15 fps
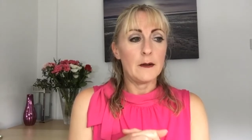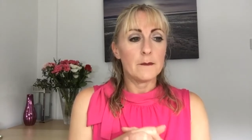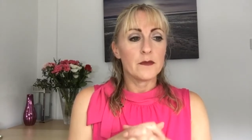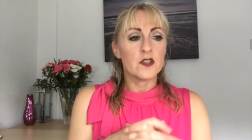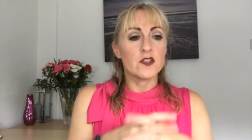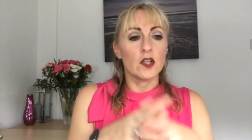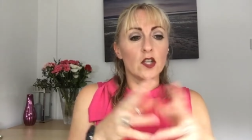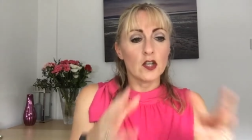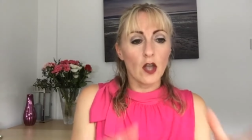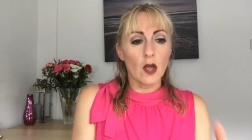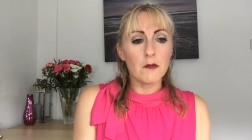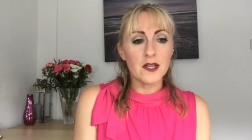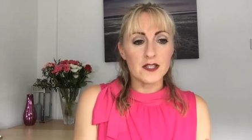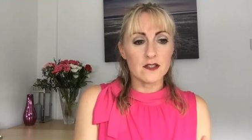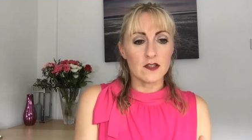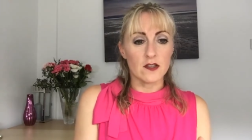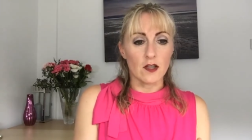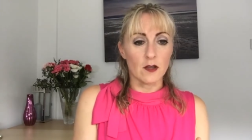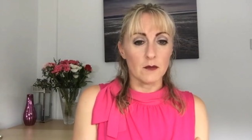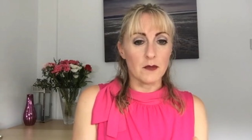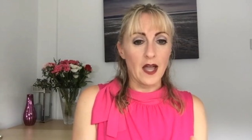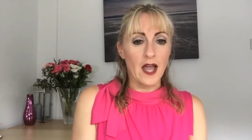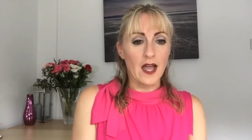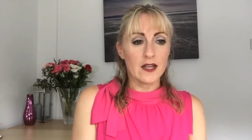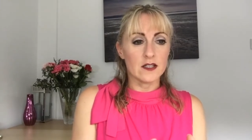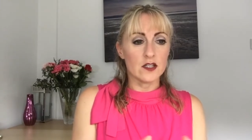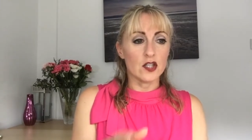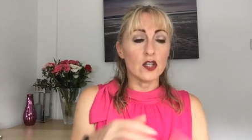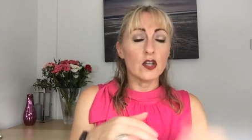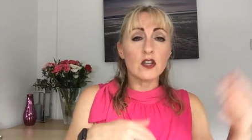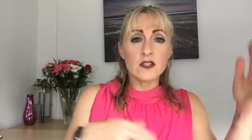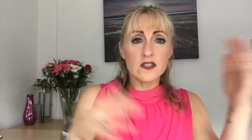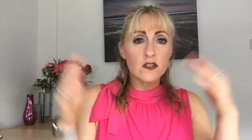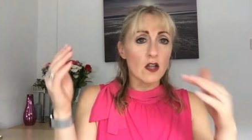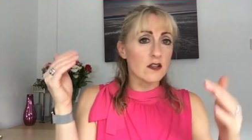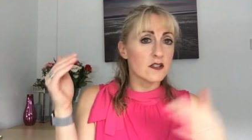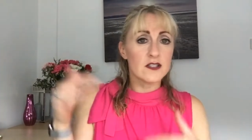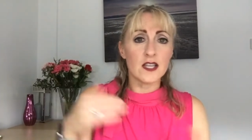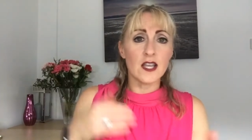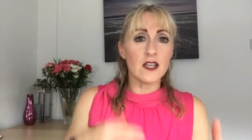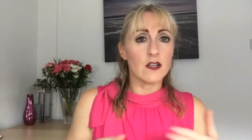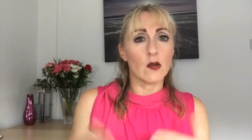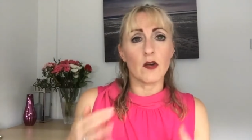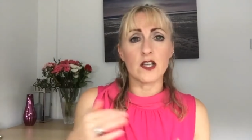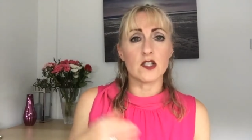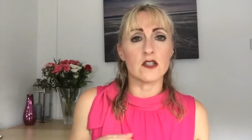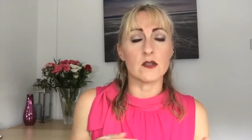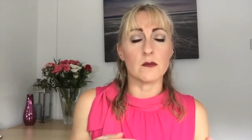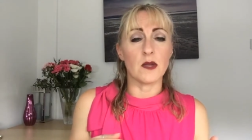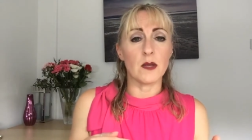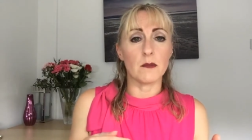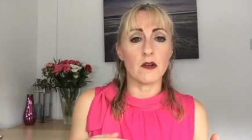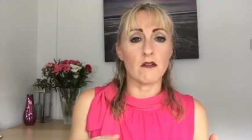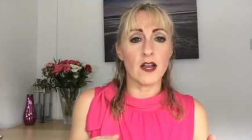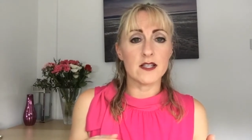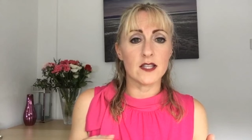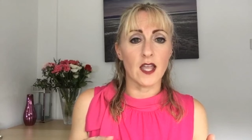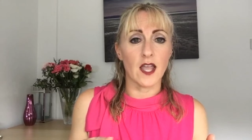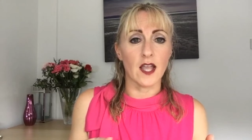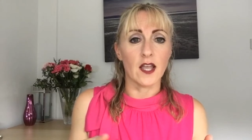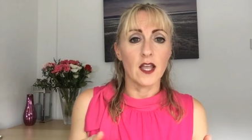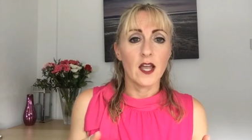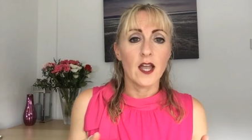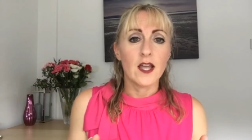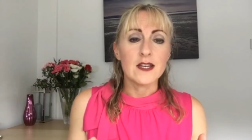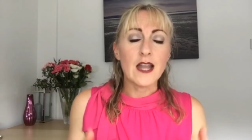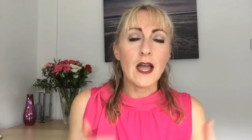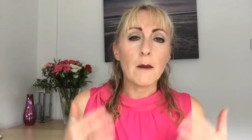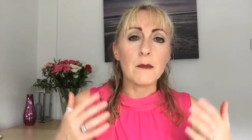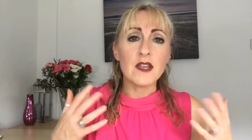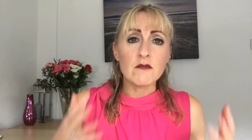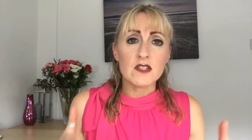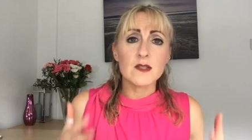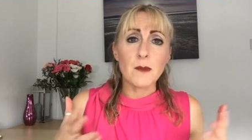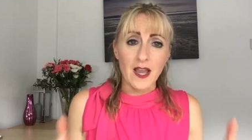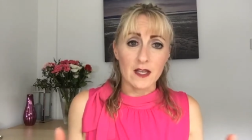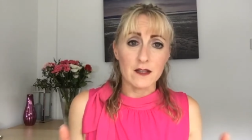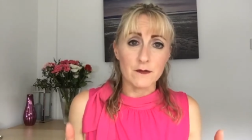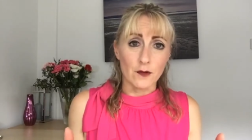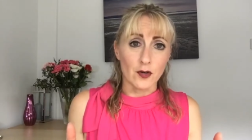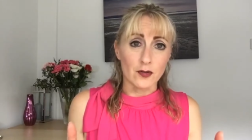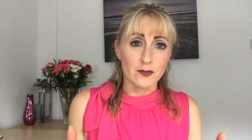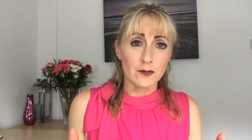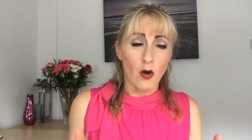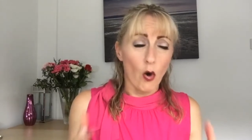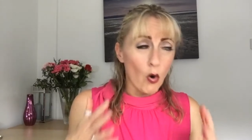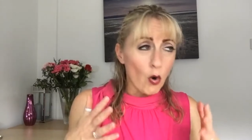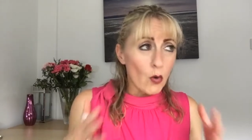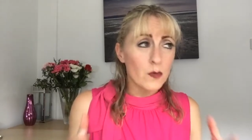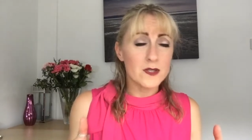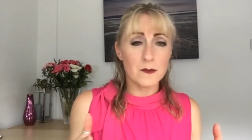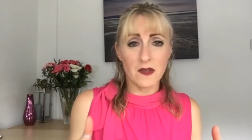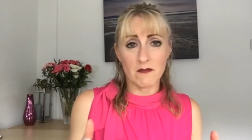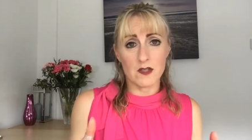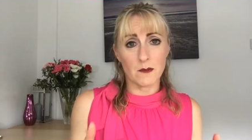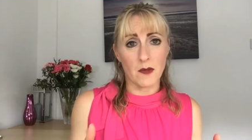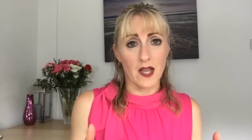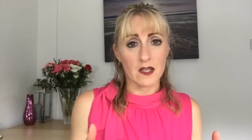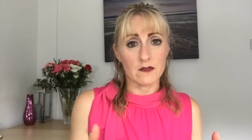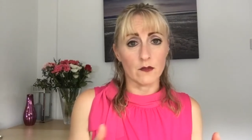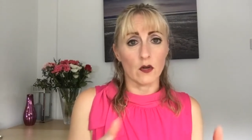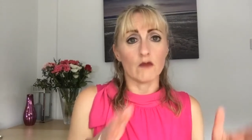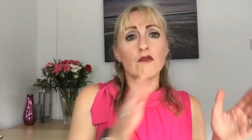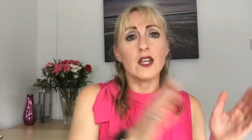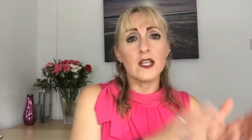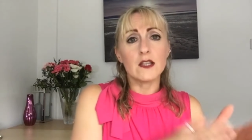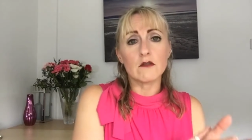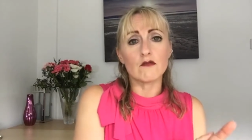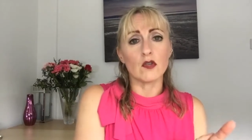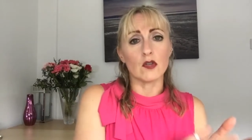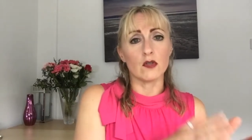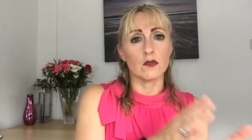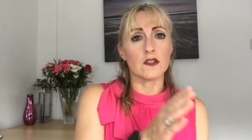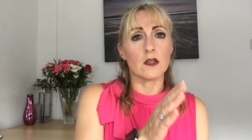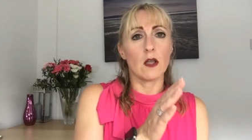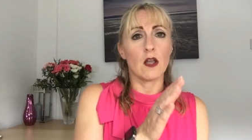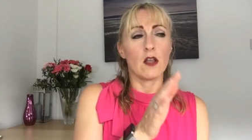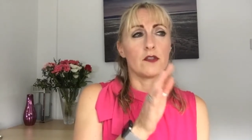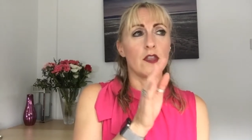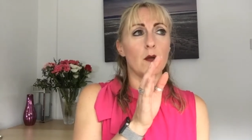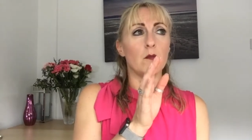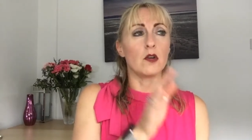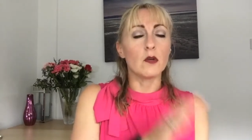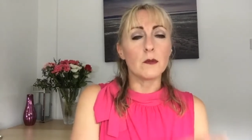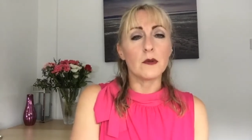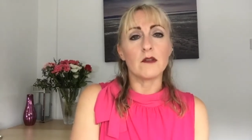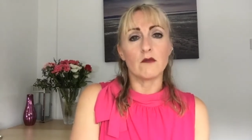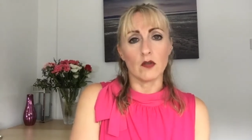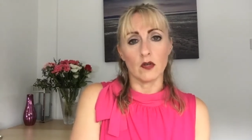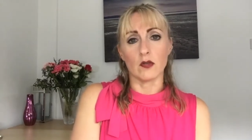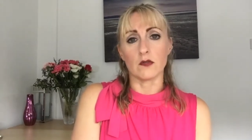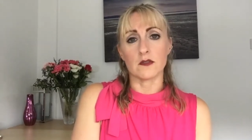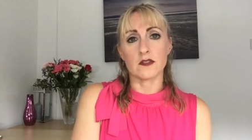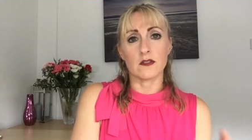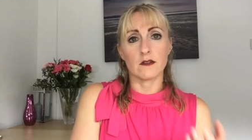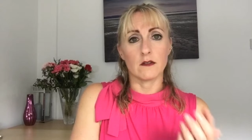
So you go into them and you can start to see the questions that people are asking. Now, be respectful. Always be respectful. Read the rules. There will be rules.